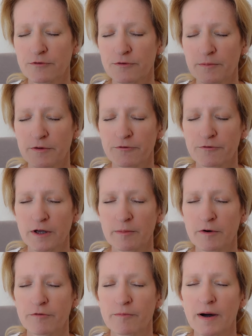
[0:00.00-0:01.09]
from the frame
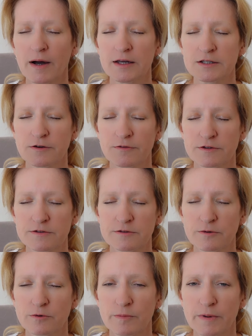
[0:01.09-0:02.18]
of mind of the
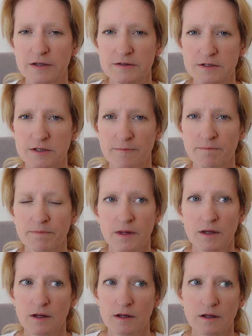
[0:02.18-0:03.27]
soul based
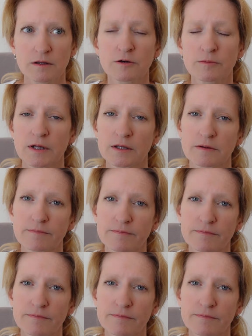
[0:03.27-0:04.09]
human,